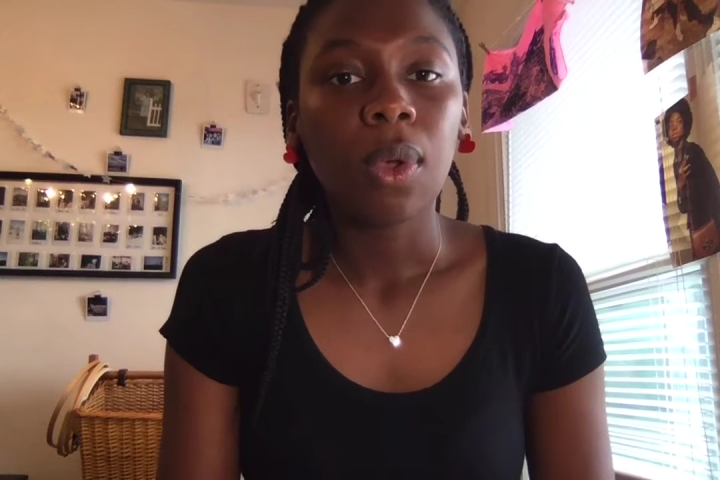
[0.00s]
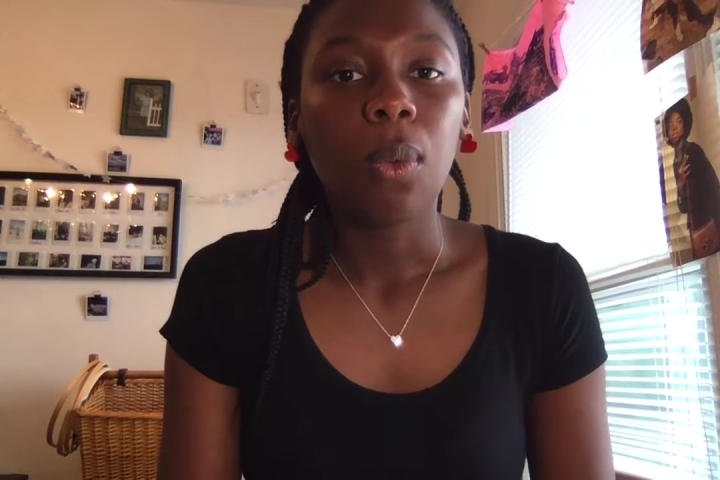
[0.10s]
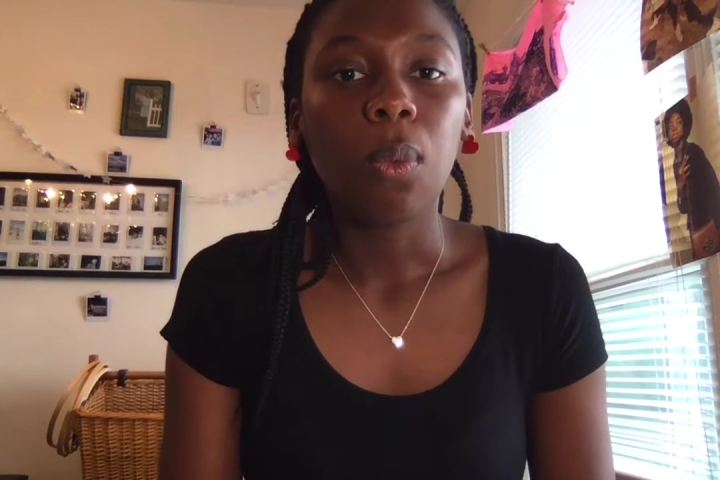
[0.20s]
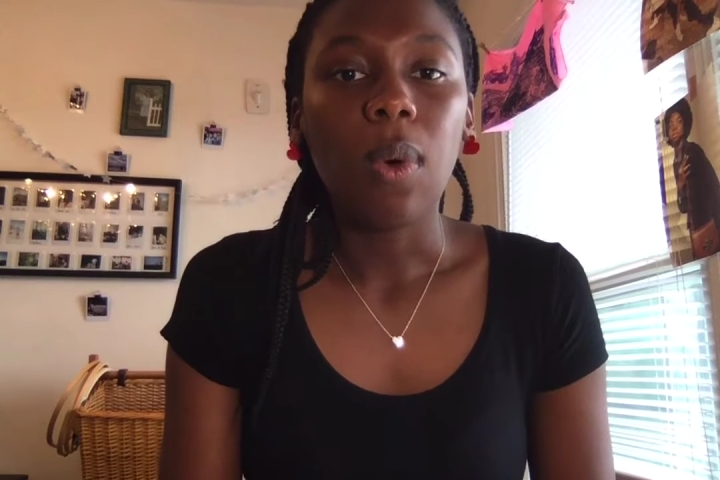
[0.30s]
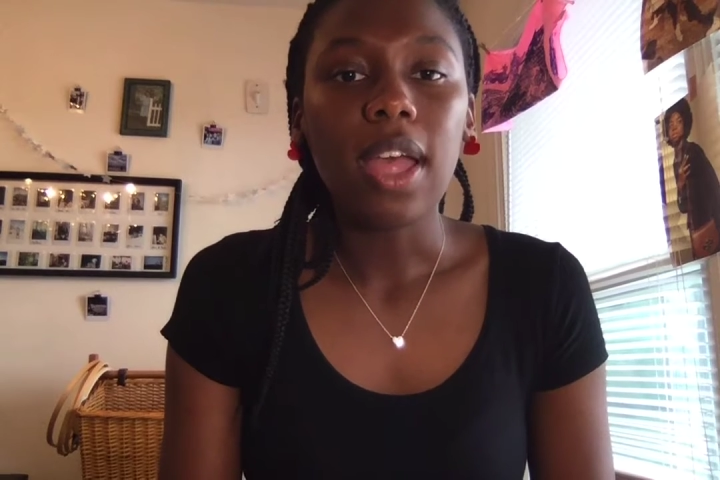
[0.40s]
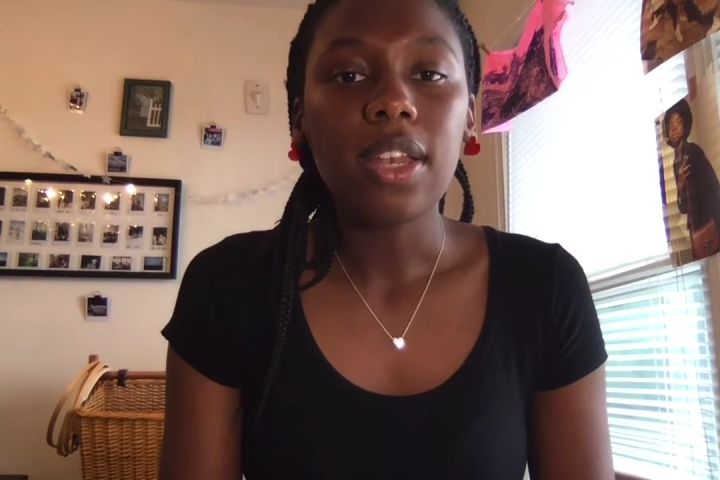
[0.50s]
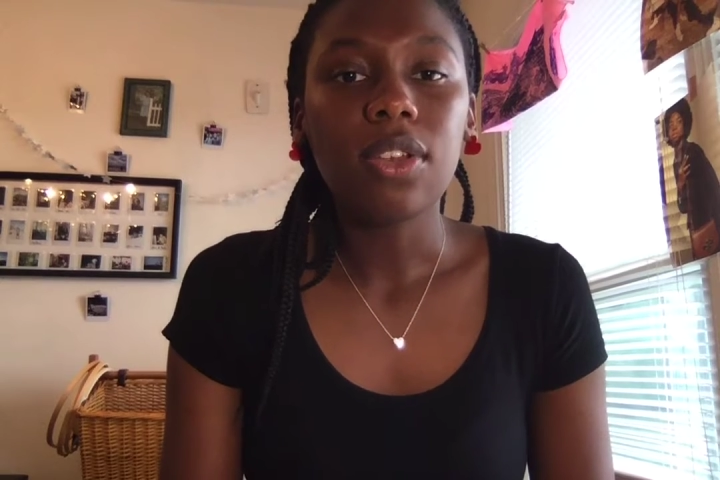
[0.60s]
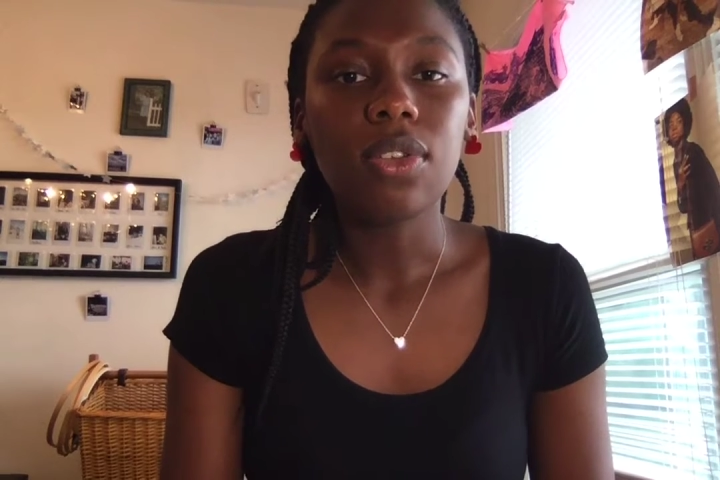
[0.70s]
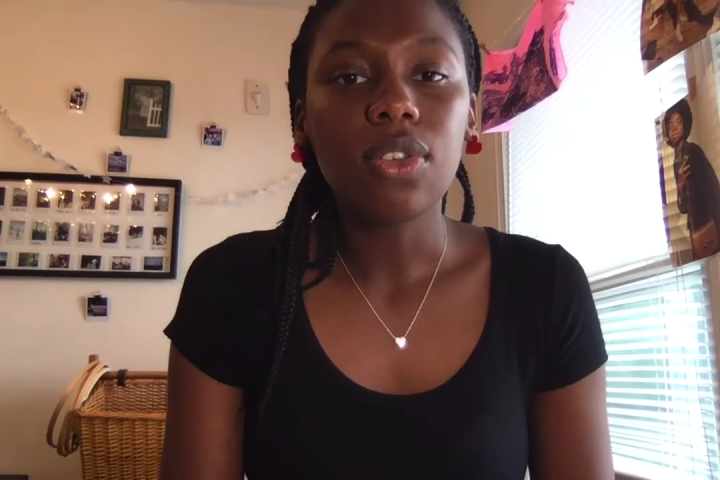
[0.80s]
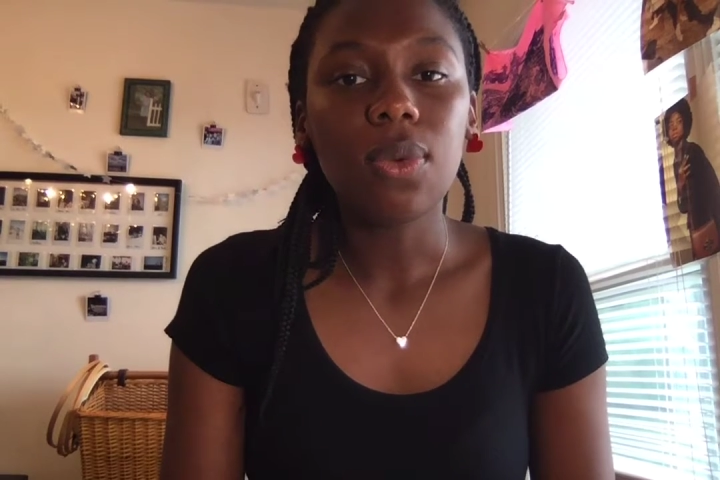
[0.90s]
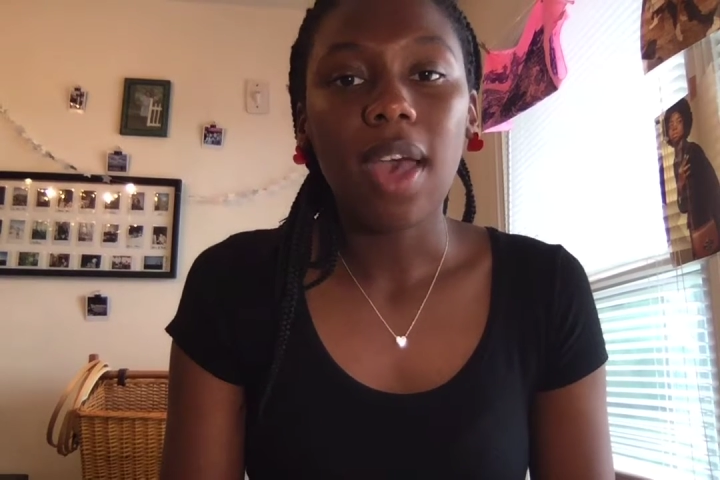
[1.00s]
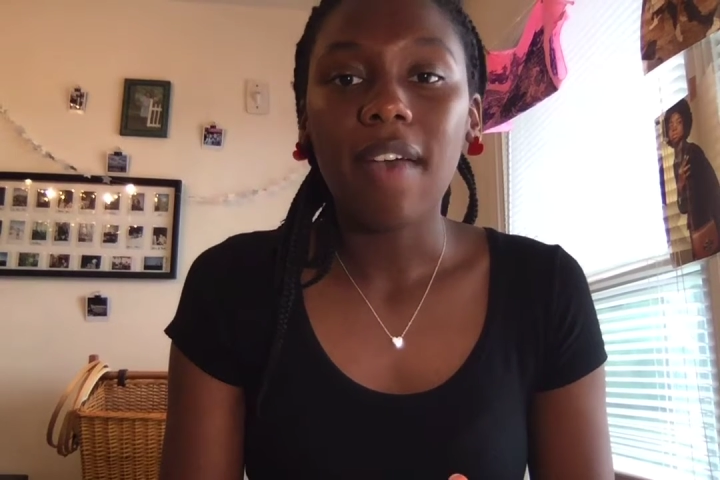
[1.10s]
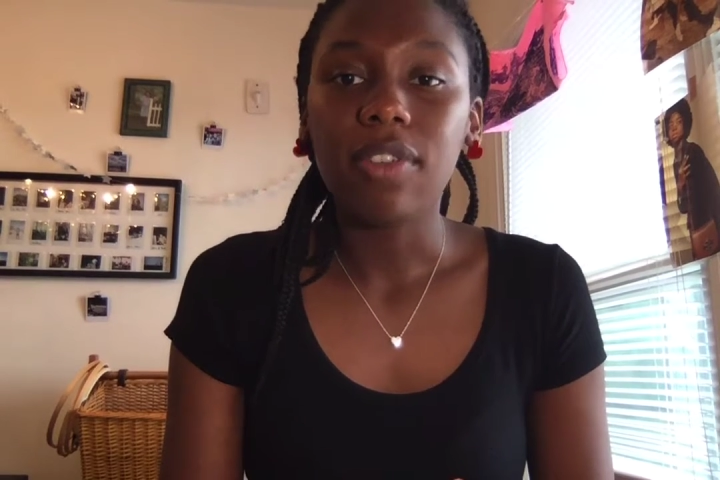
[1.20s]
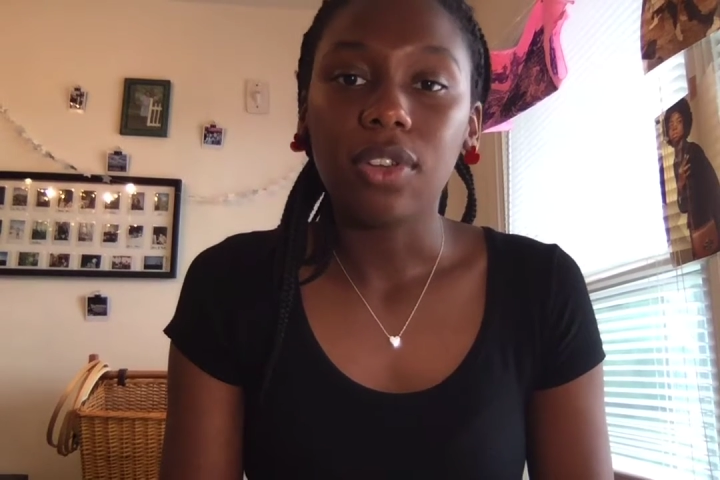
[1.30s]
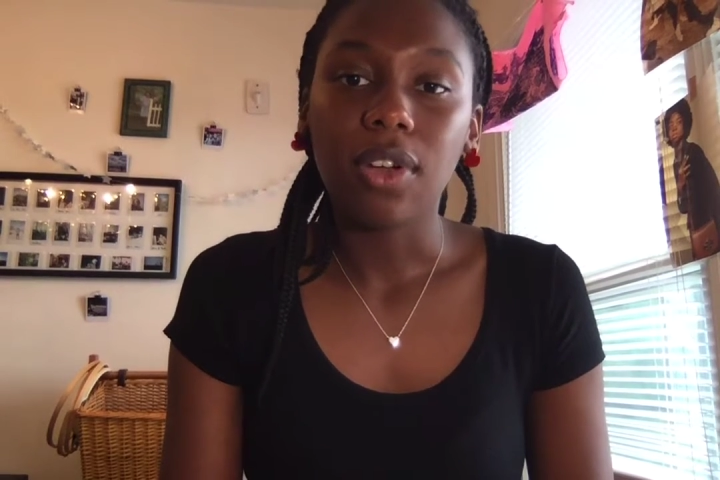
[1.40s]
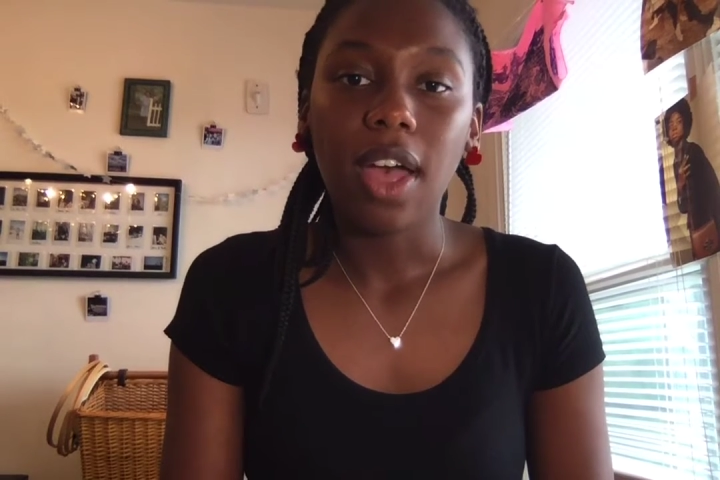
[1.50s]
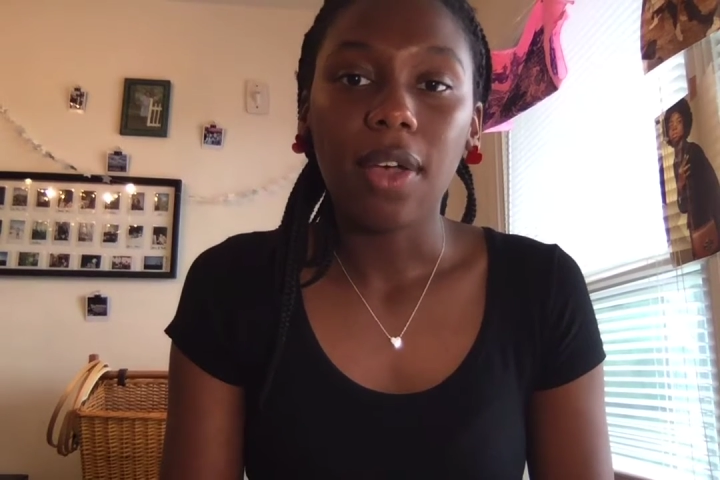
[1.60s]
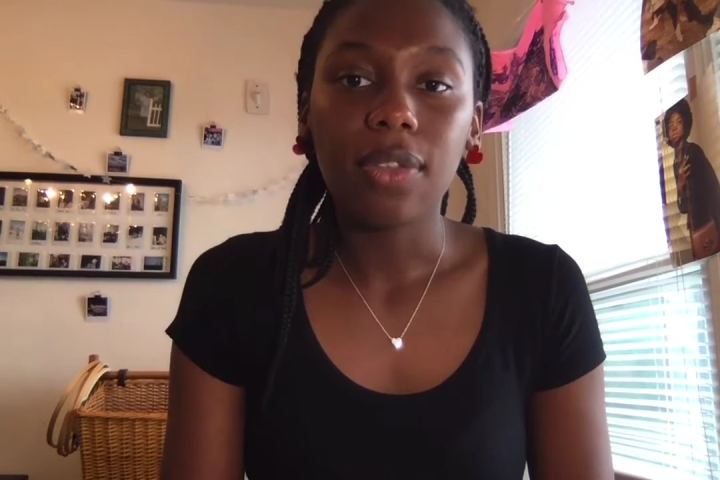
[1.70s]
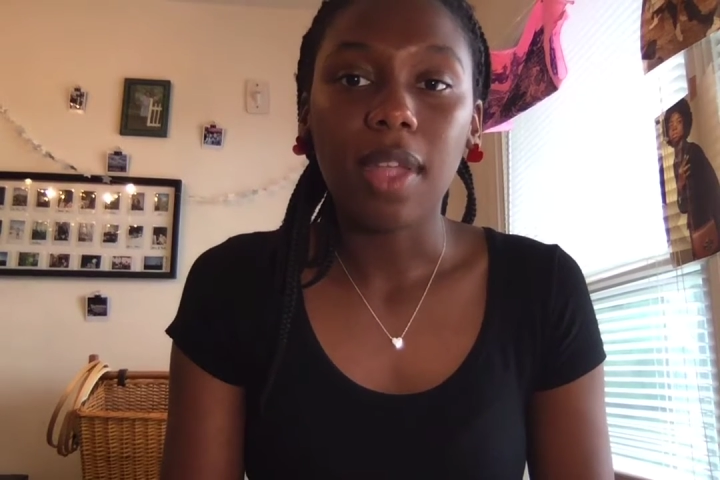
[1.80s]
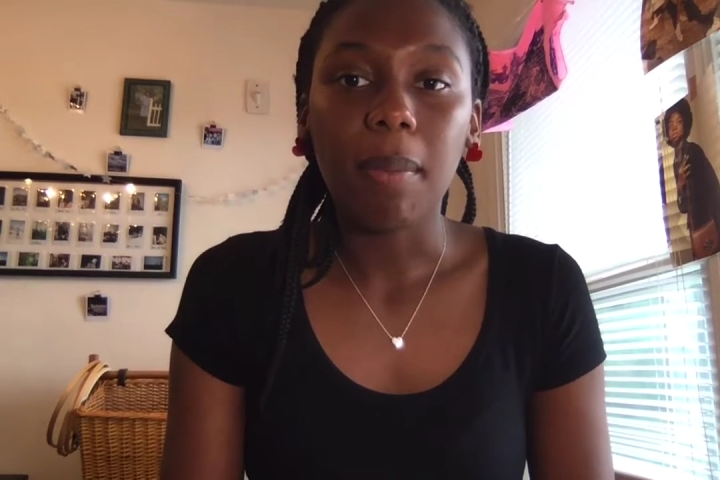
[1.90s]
What do you have in your house that